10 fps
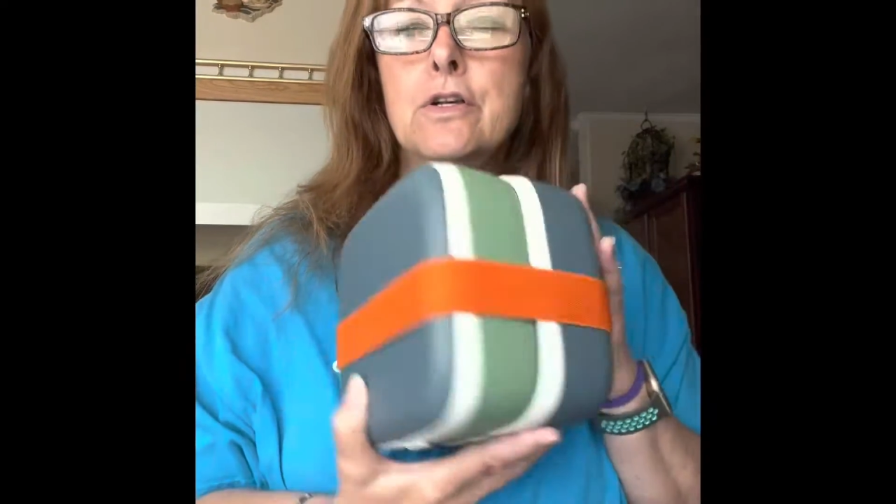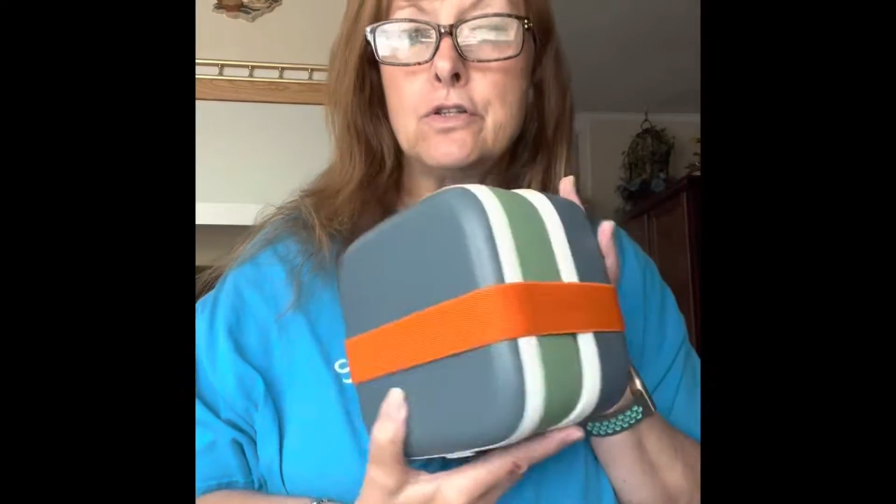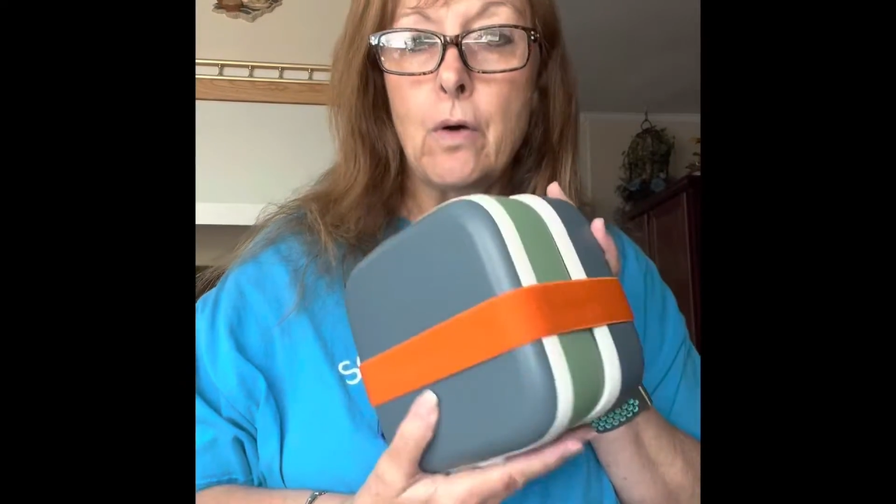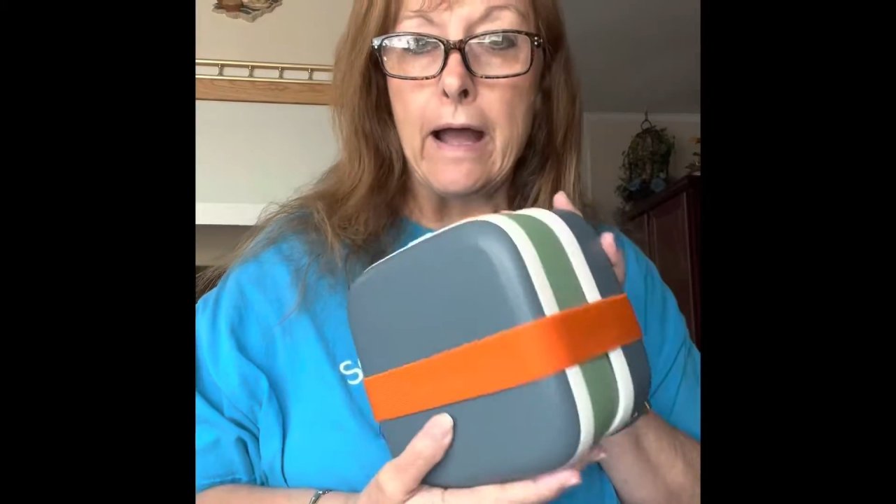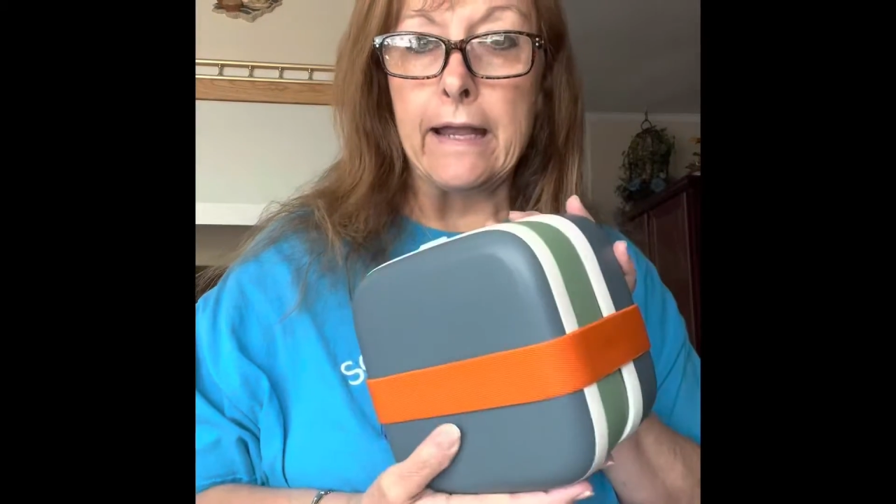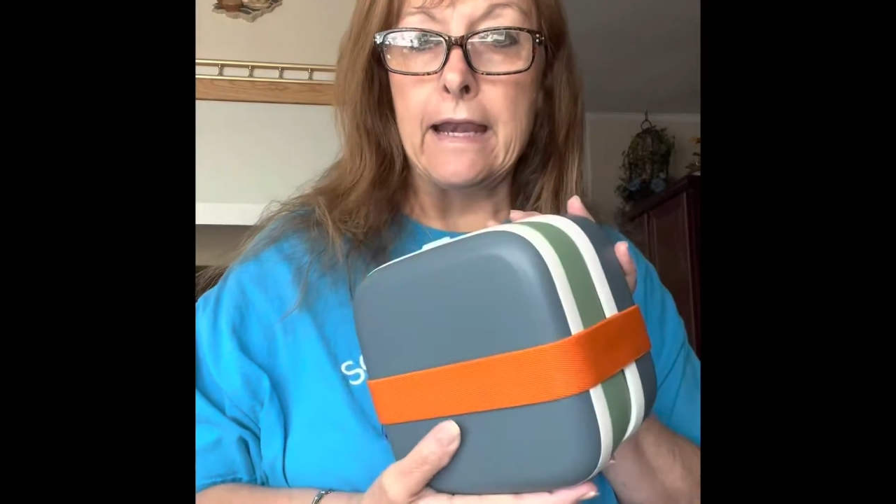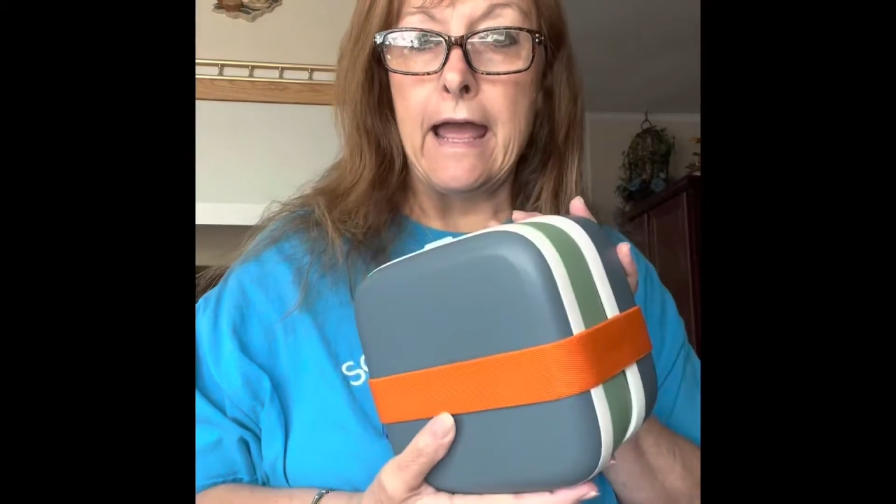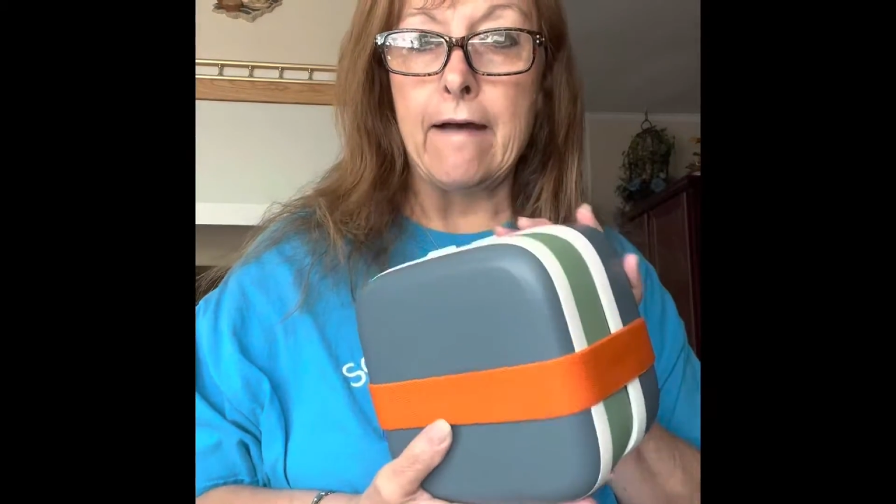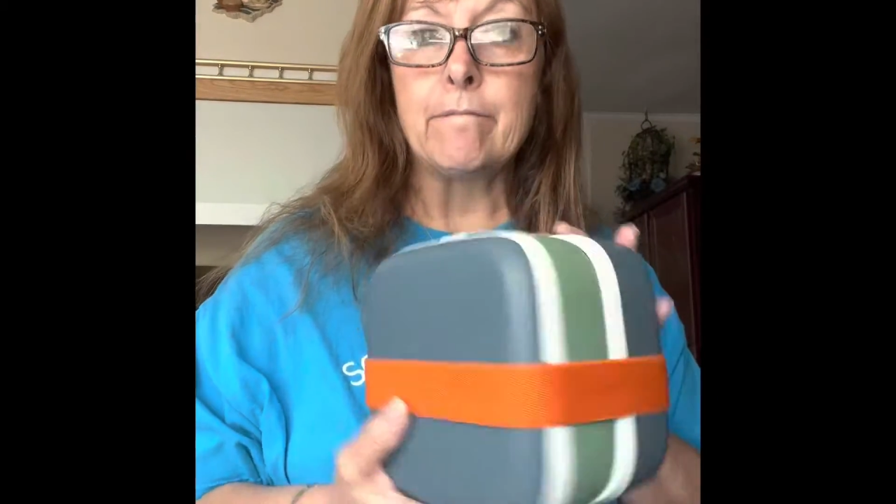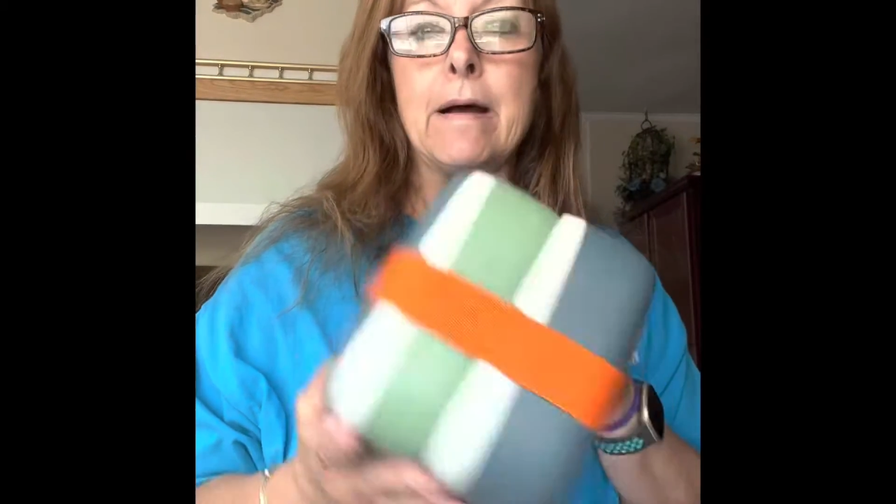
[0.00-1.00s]
so I can
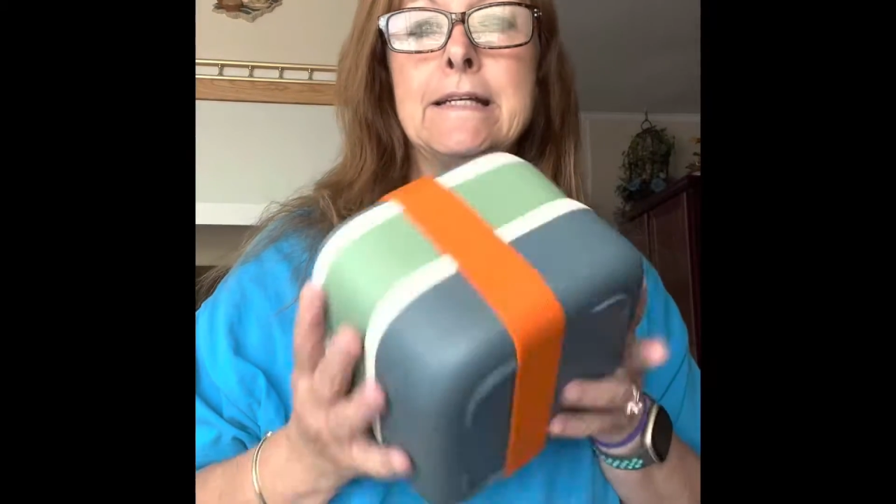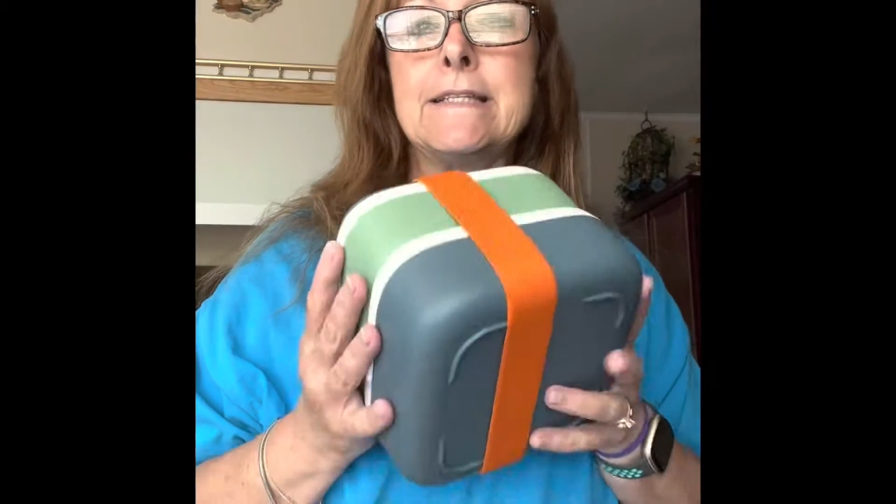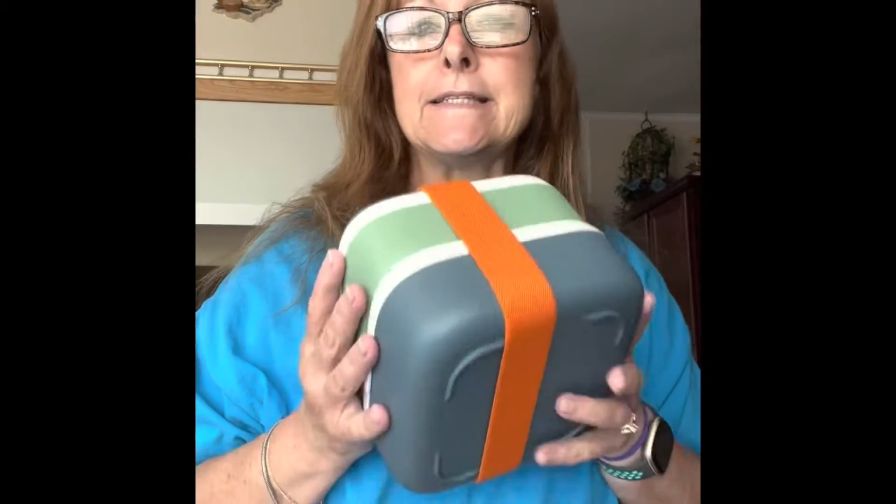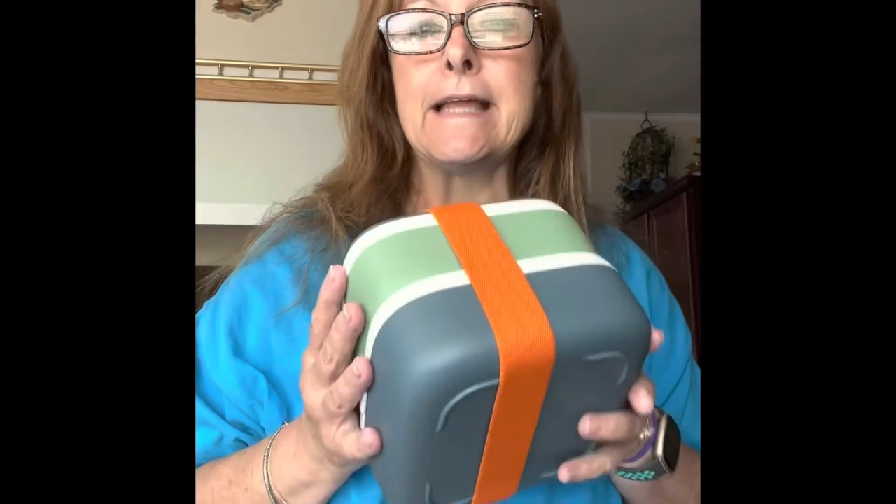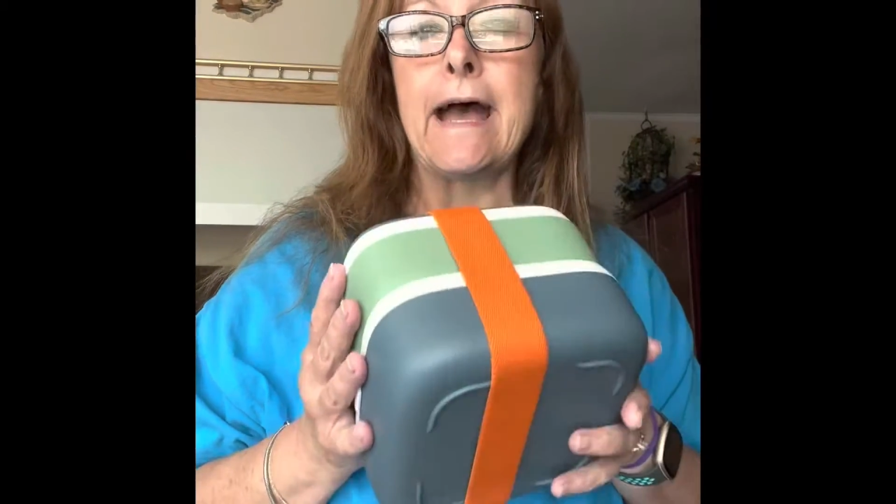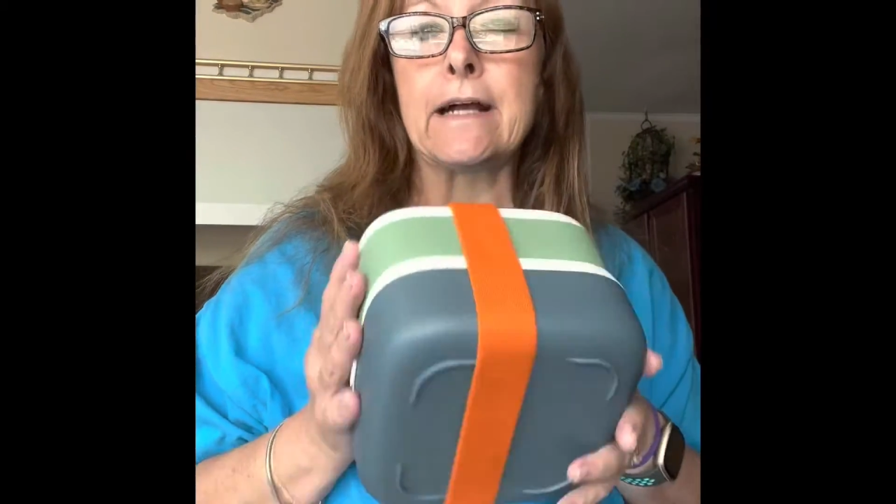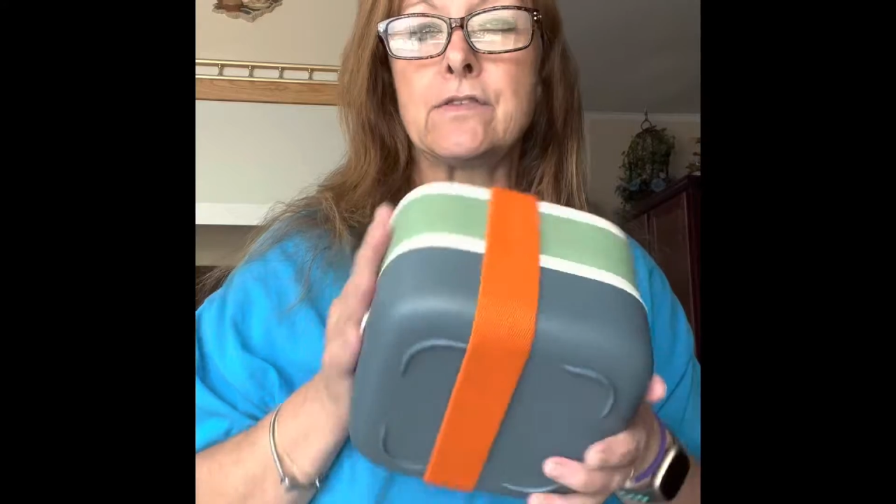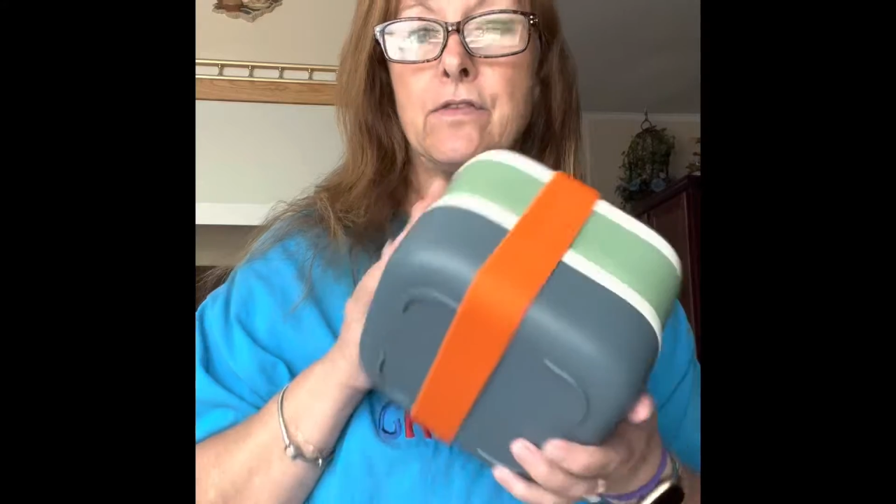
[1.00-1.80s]
have my snacks